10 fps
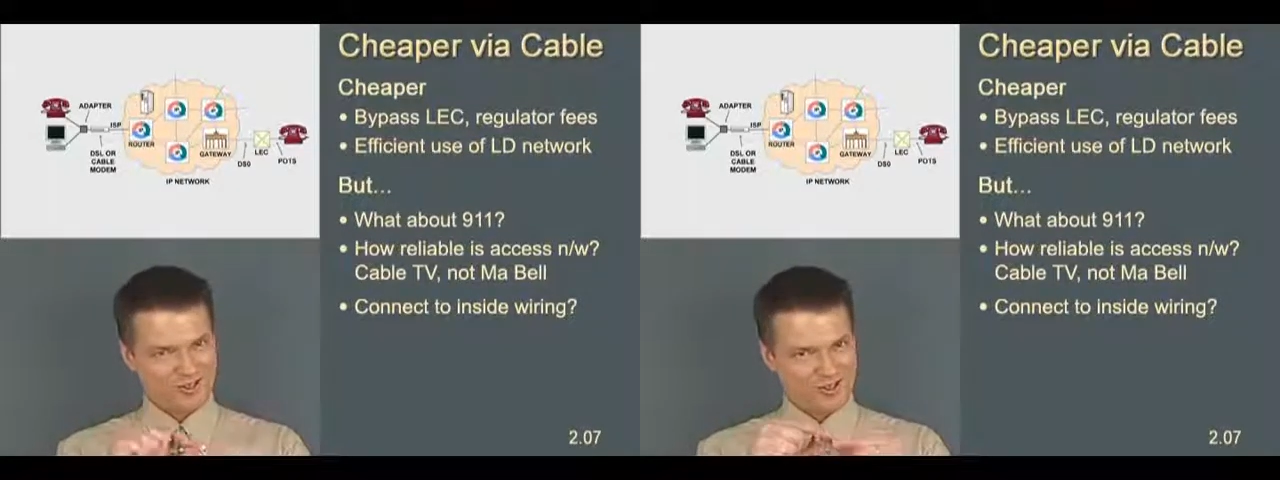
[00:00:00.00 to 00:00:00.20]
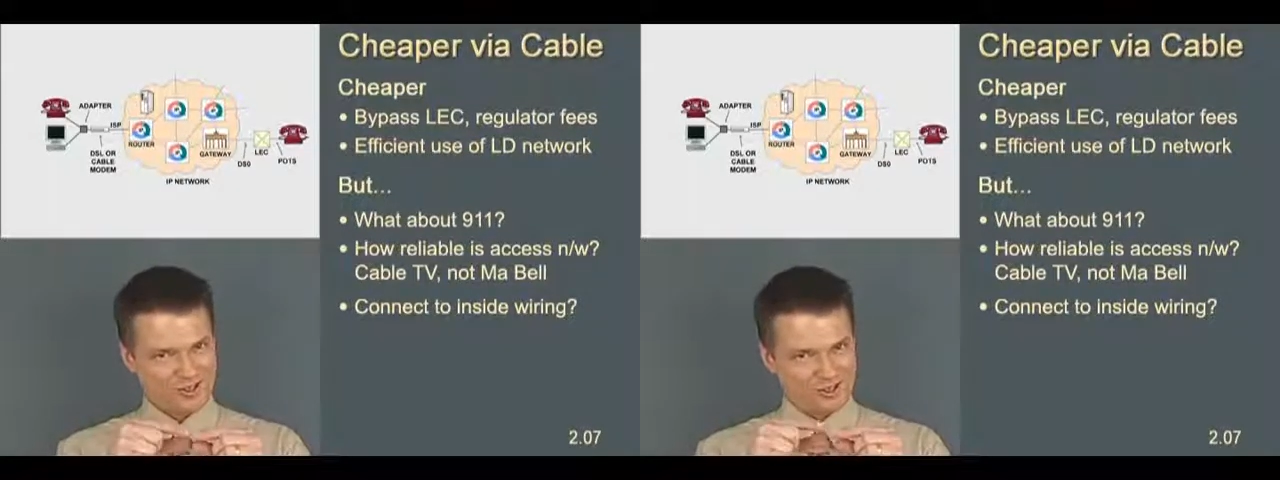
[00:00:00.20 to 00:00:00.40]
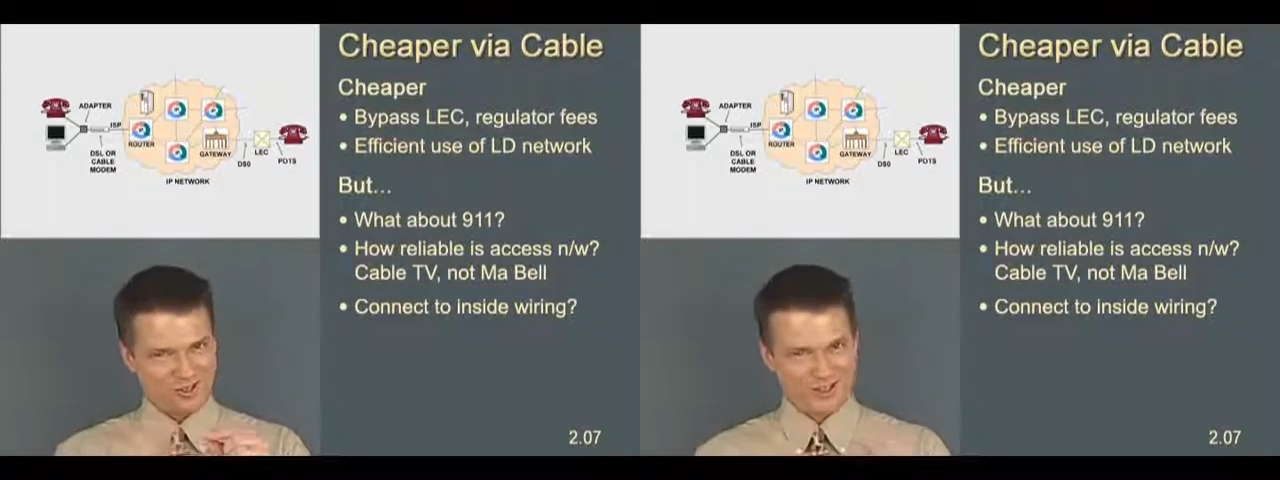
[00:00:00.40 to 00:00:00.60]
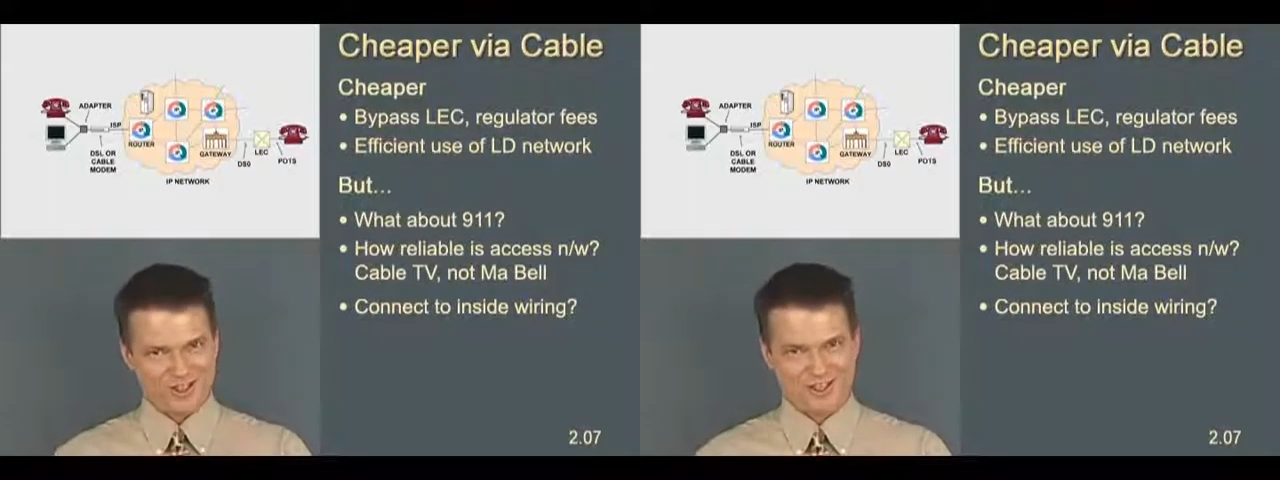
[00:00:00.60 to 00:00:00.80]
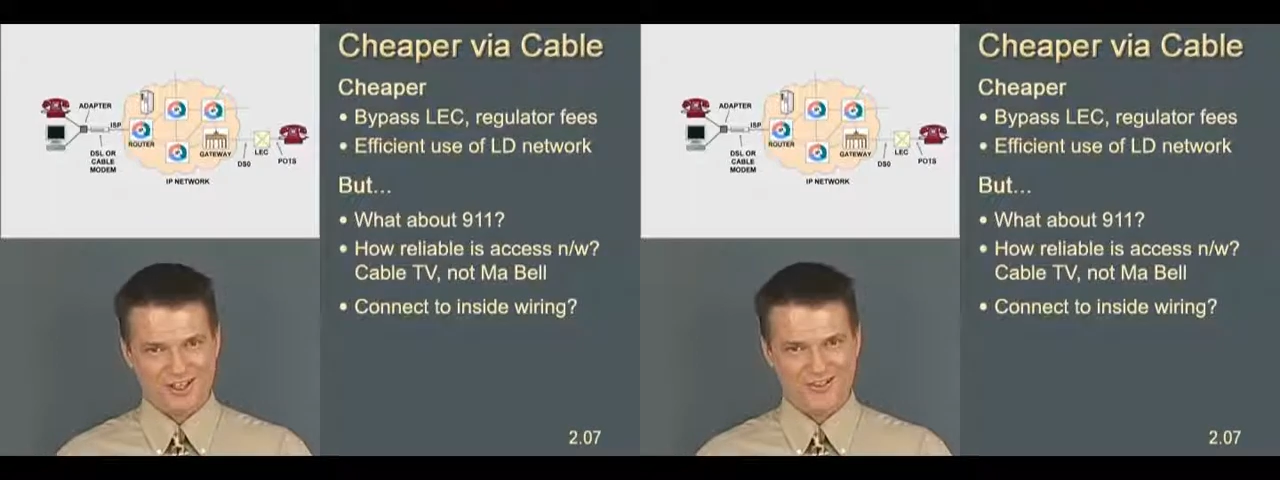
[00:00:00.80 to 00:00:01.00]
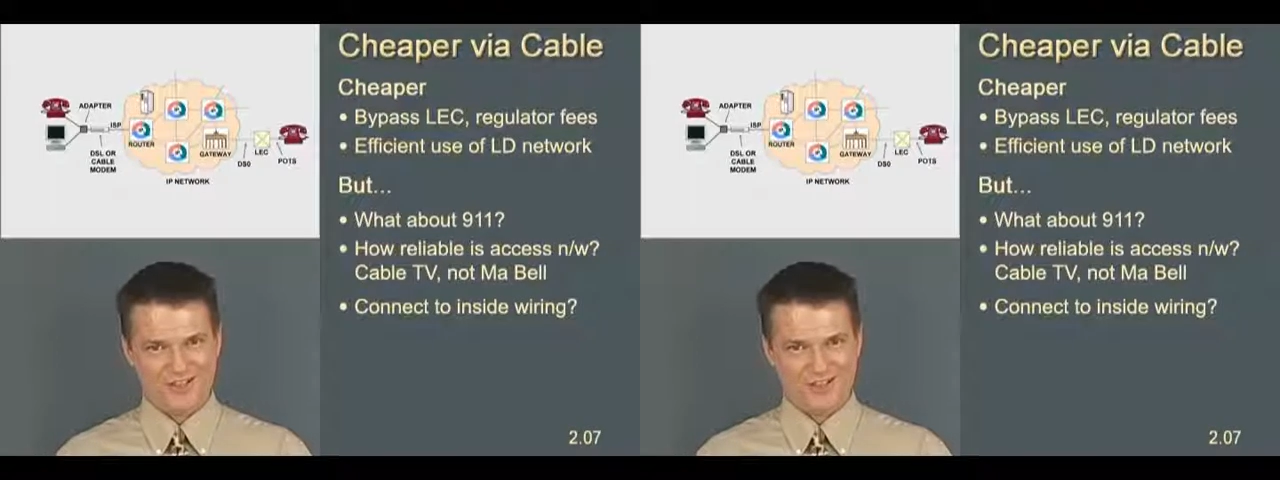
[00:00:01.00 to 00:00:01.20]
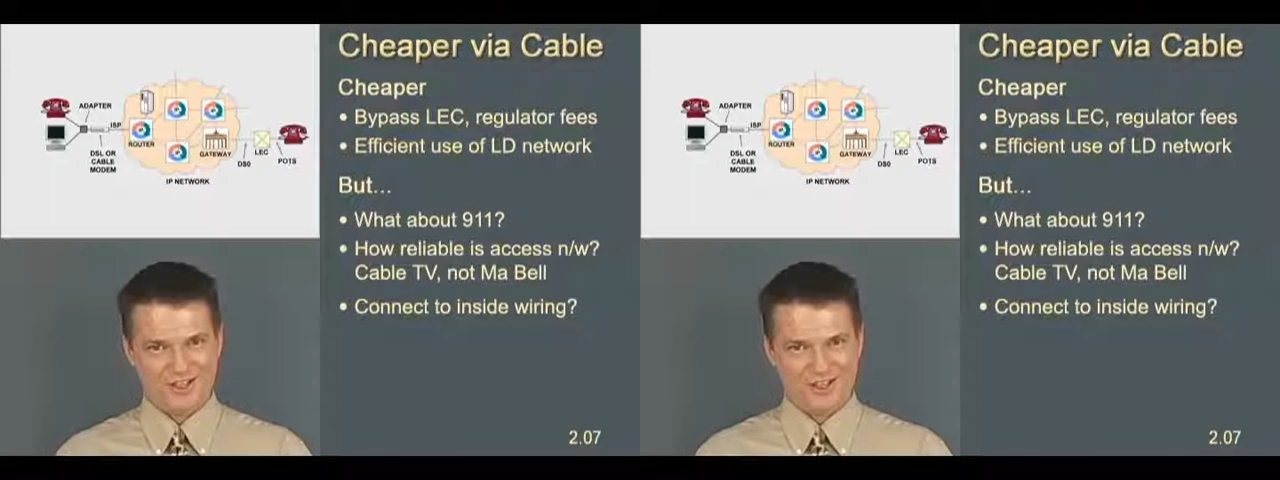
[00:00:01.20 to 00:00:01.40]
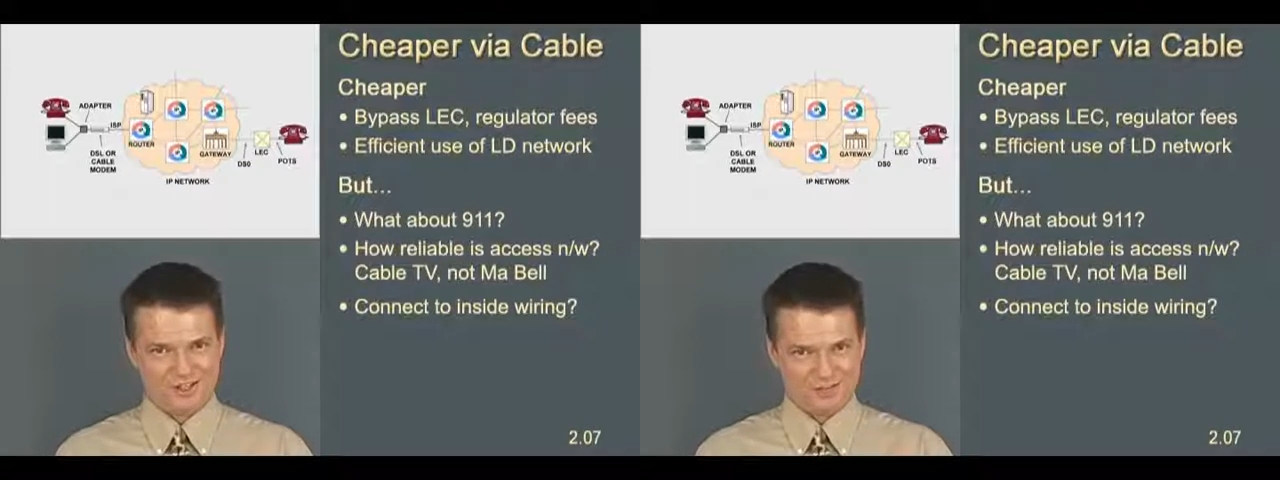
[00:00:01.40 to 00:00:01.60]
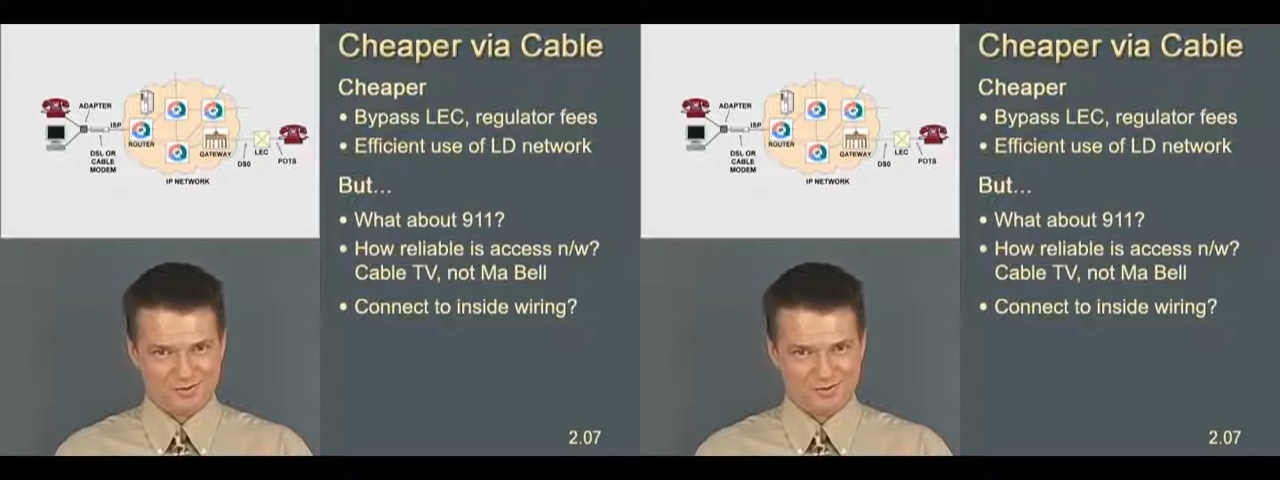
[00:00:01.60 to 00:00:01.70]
little RJ11 jacks,